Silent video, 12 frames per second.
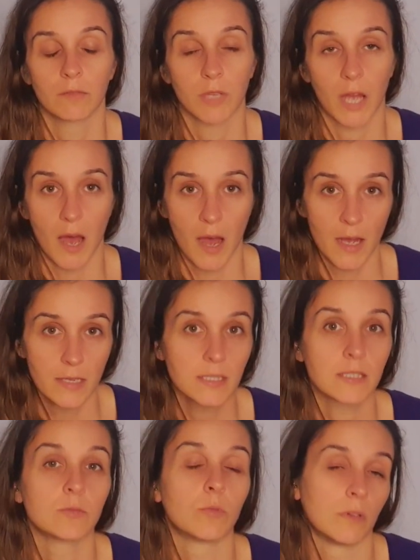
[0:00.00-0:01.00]

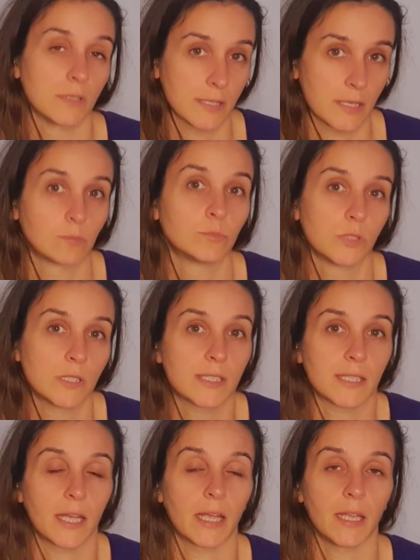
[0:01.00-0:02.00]
cast what some would
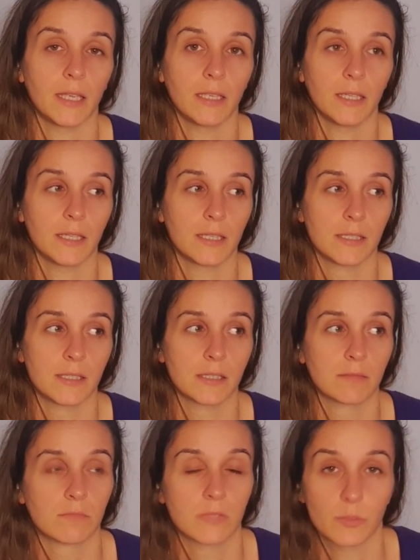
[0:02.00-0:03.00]
say is
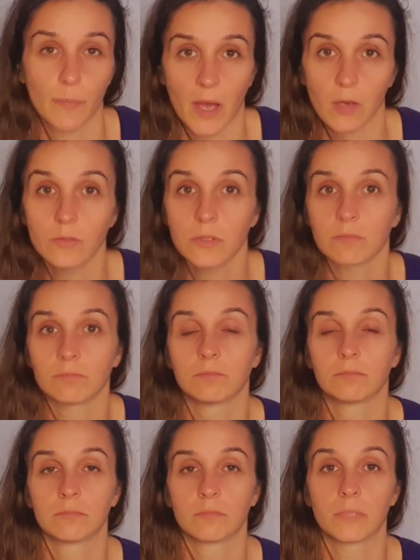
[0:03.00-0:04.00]
spells,
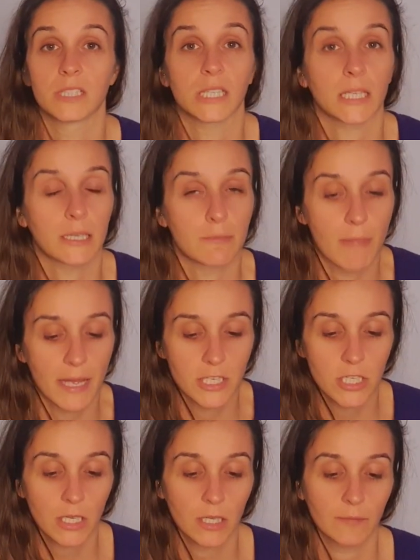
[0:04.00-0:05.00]
particular
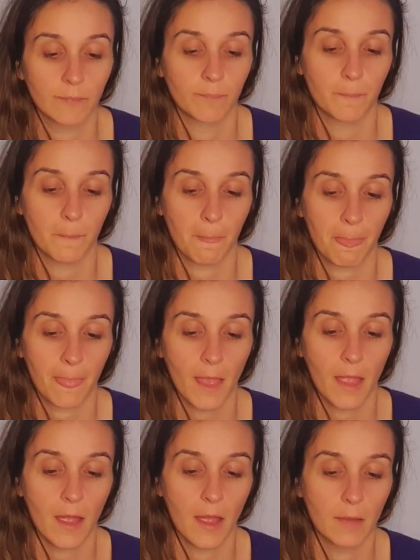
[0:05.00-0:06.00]
magic,
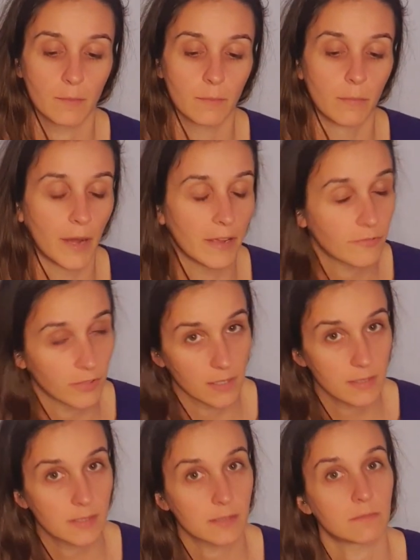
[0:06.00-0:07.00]
by
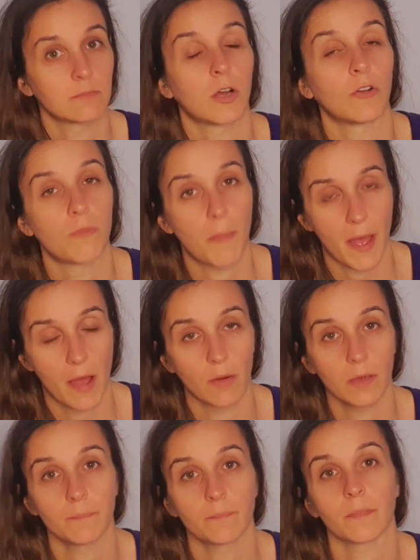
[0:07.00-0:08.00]
figures of
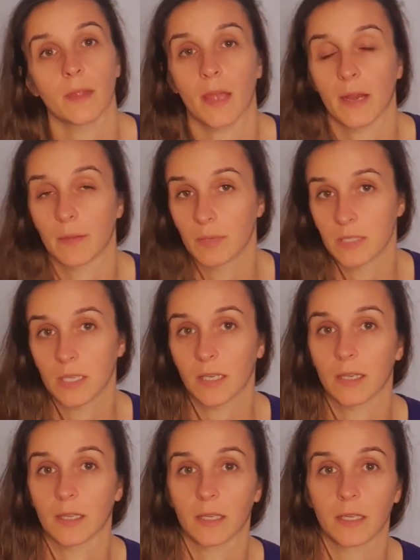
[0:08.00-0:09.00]
power at a
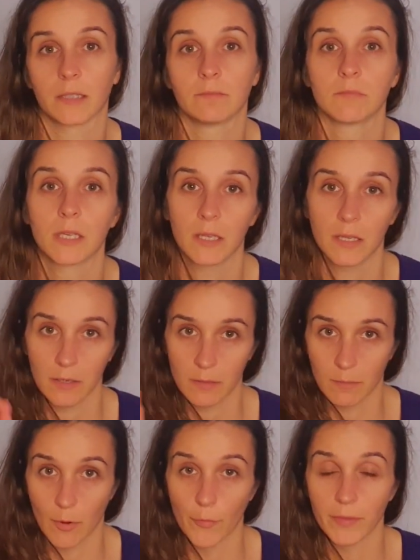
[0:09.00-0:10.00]
particular
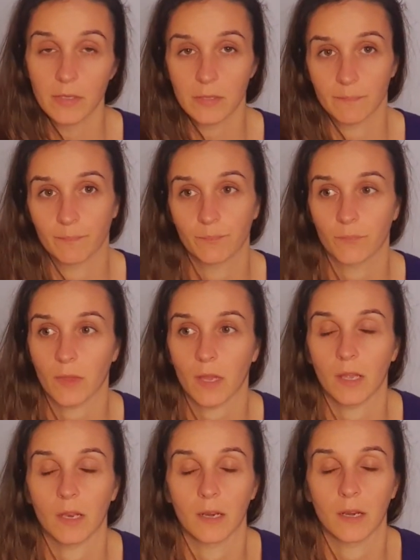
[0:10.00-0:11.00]
moment
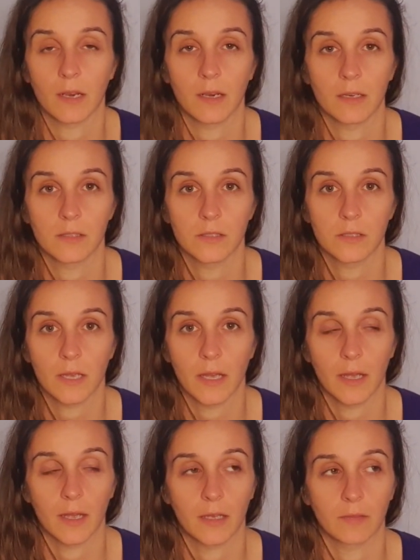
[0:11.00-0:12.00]
in
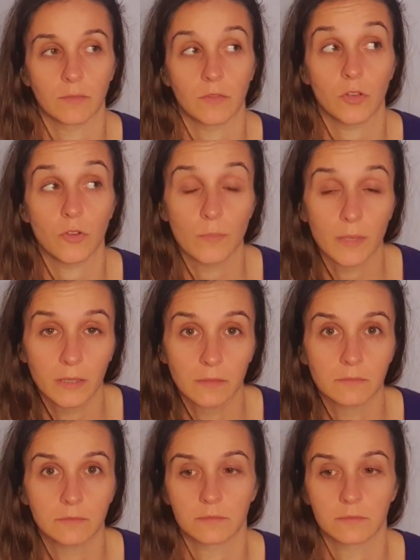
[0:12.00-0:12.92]
human